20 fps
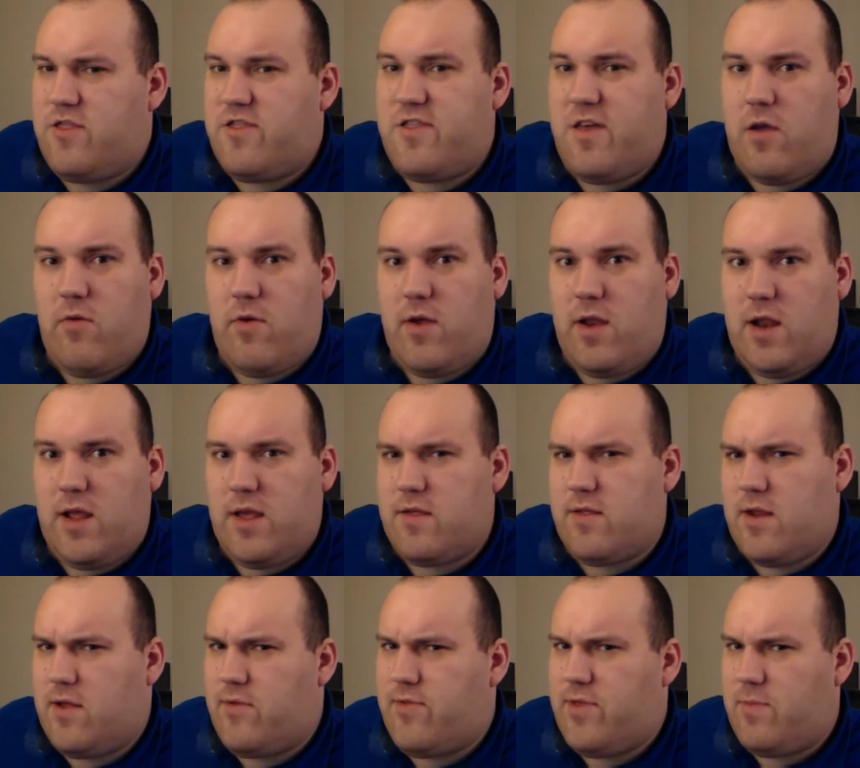theory
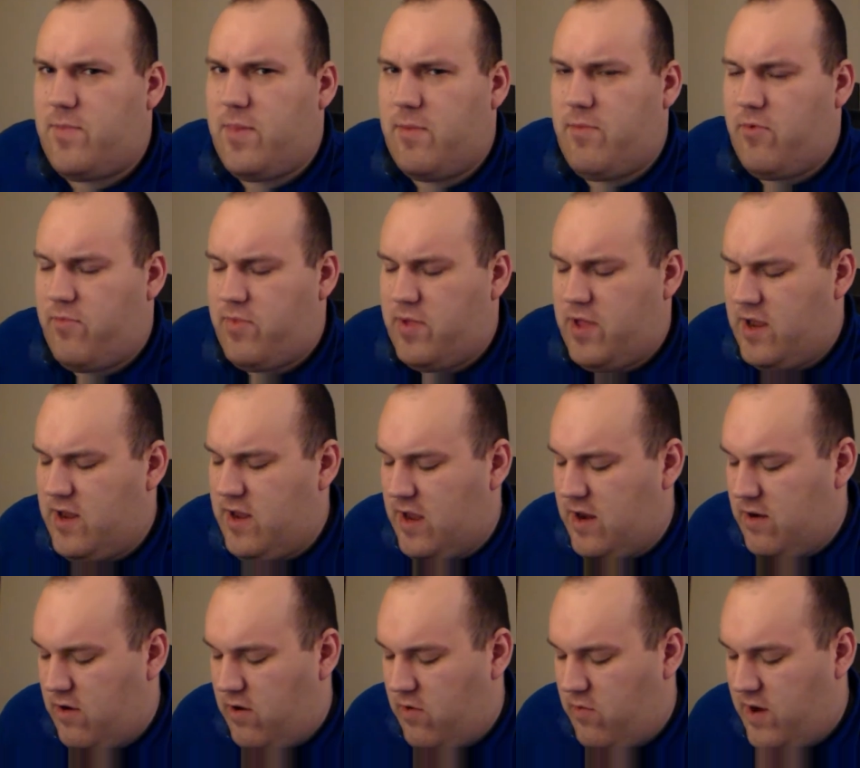lists that I don't think people played
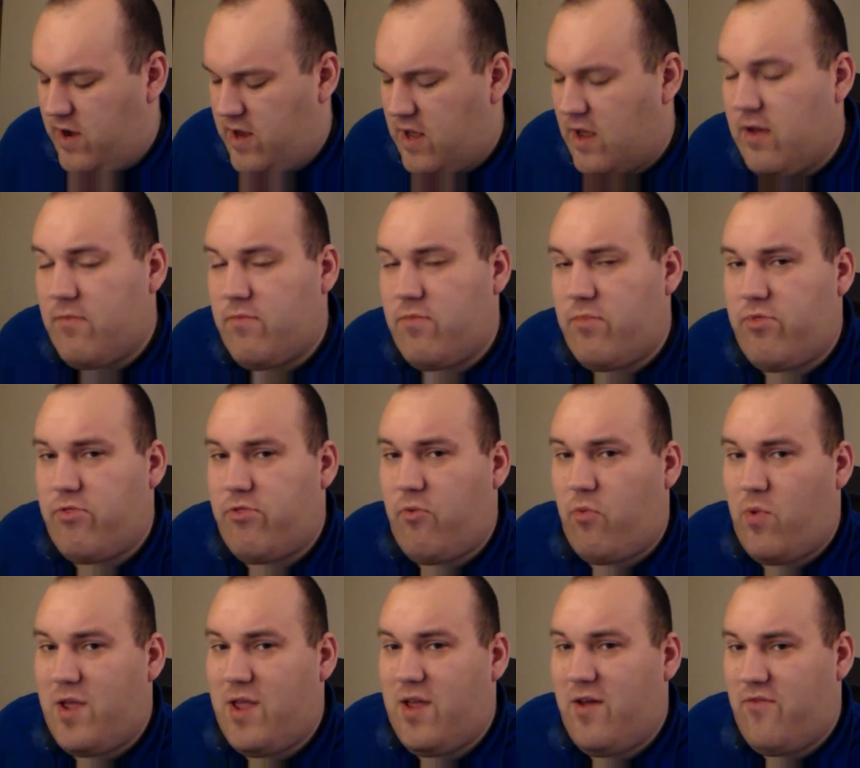yet, are running
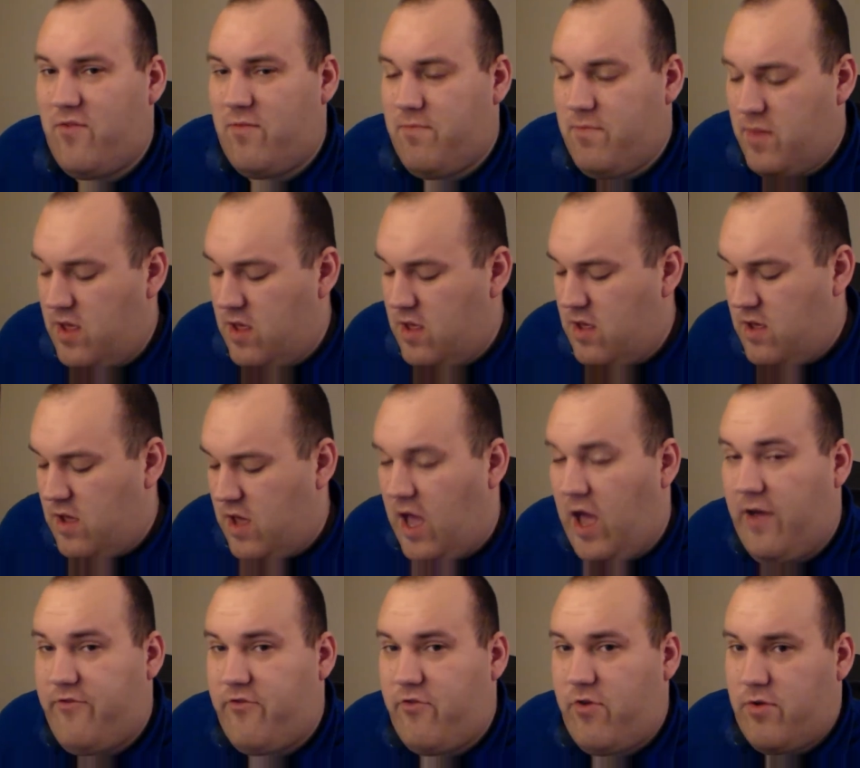3 of them.
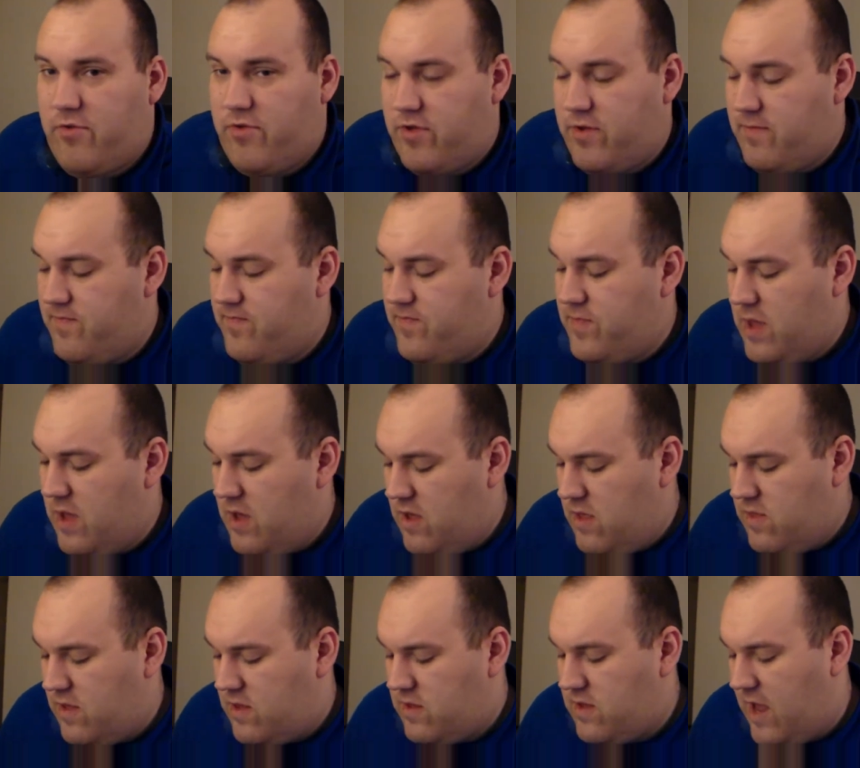Hive Crones.
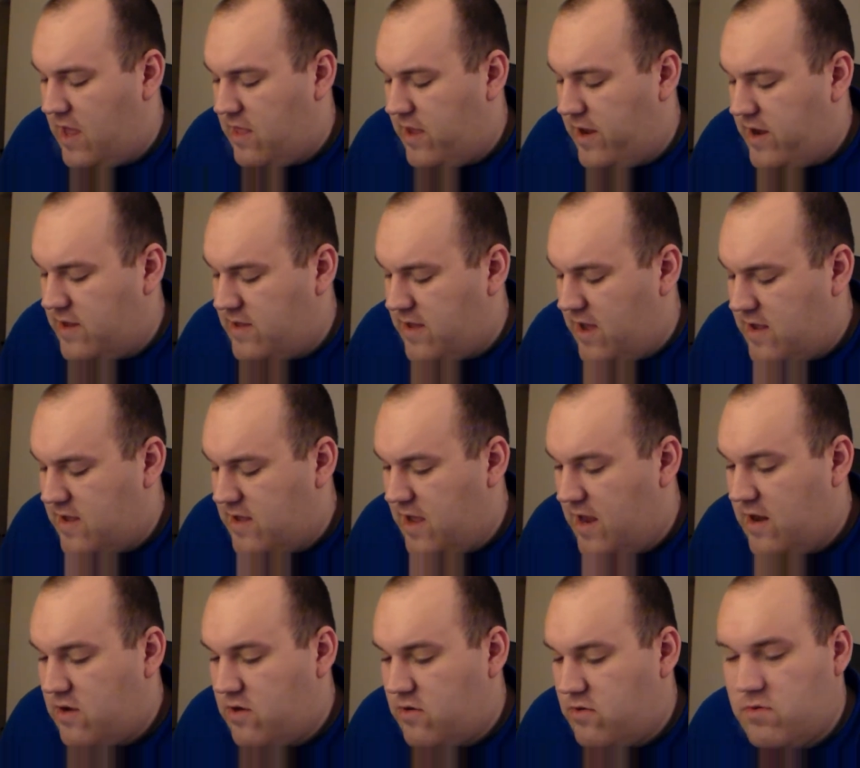The stat line is
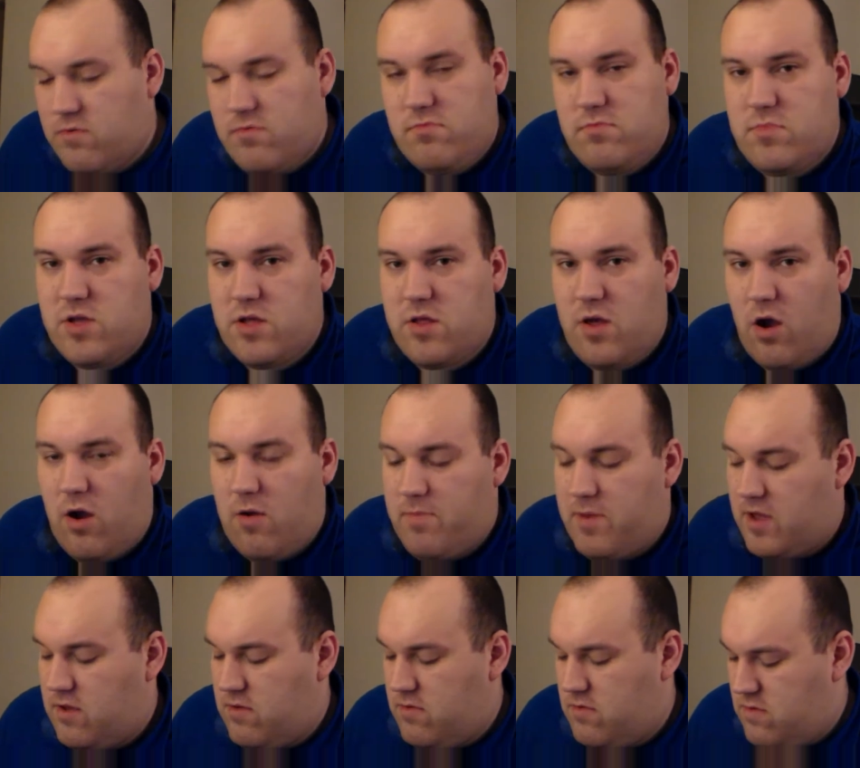identical to the
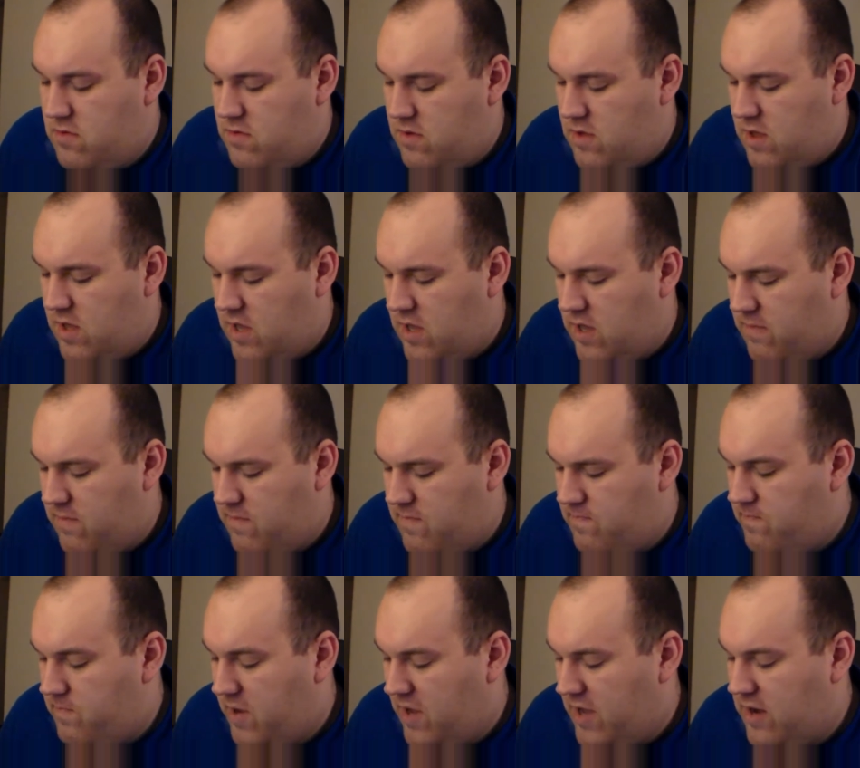Harpy,
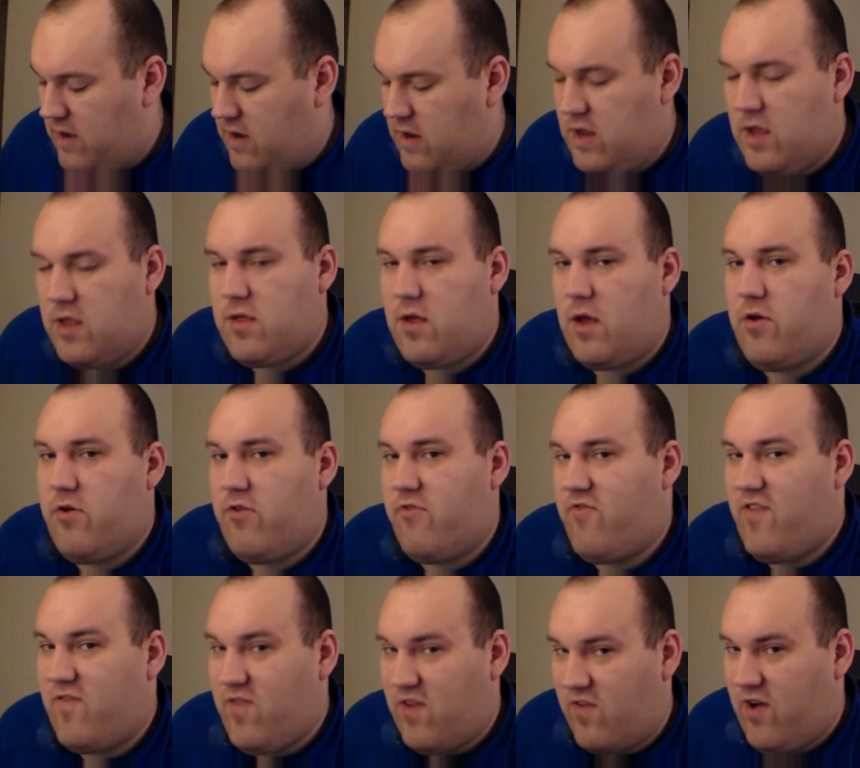but it's
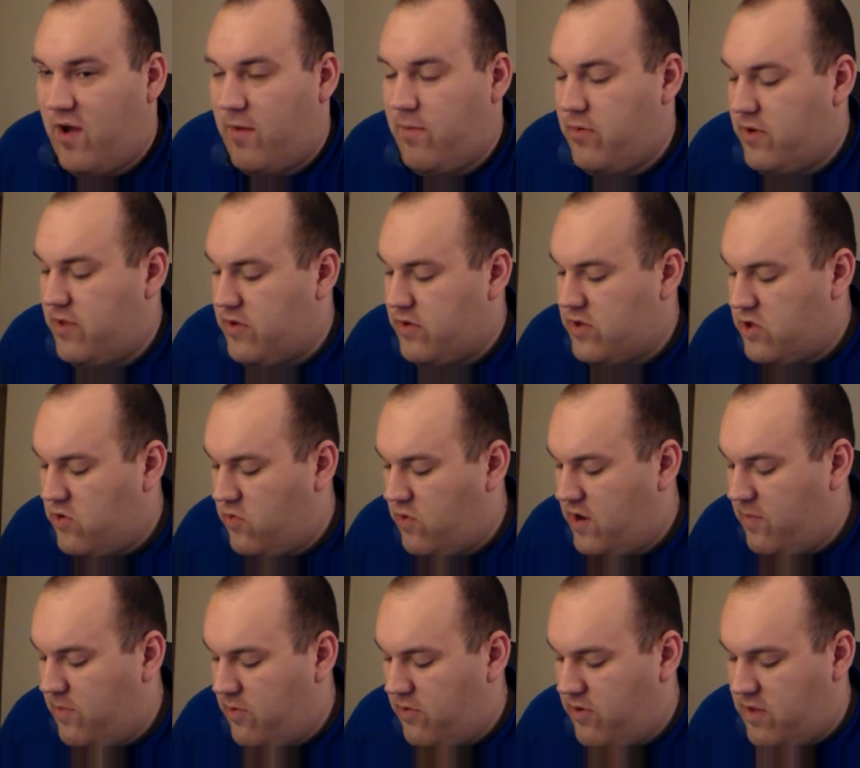155 points, so it's
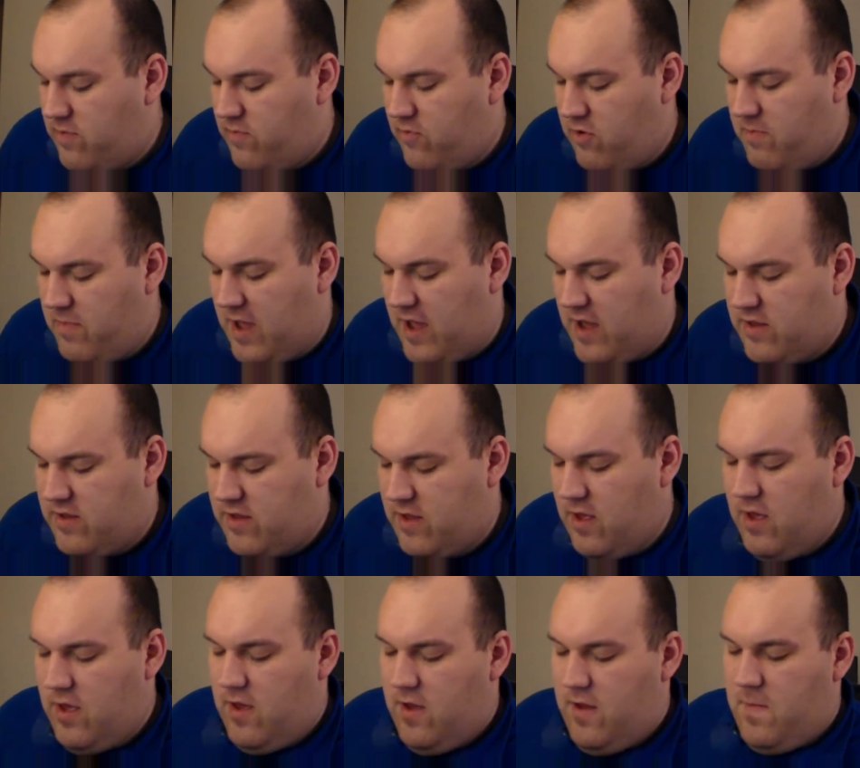20 points more base.
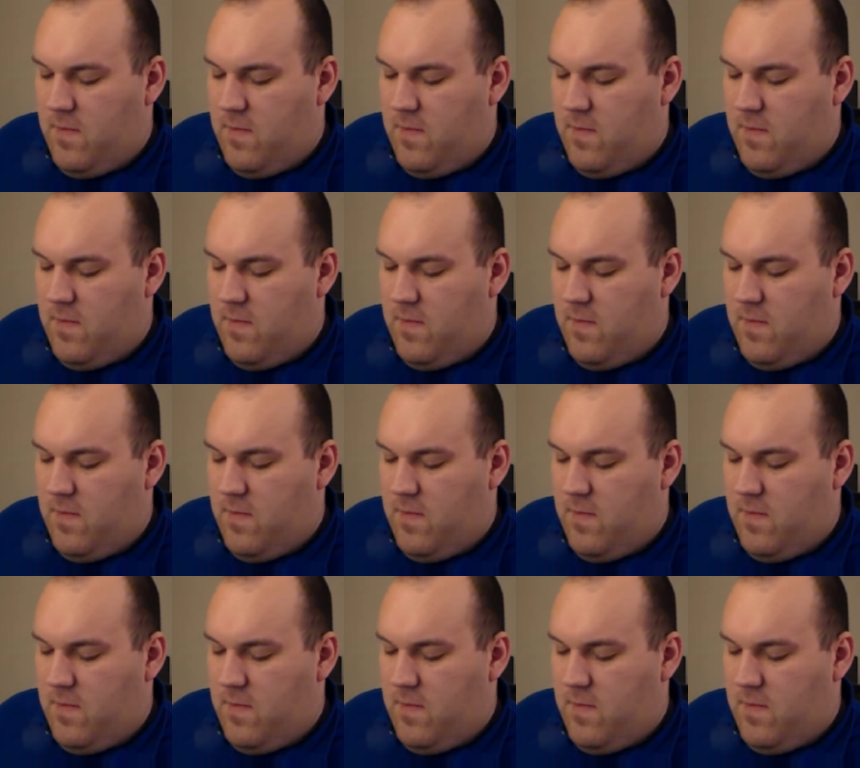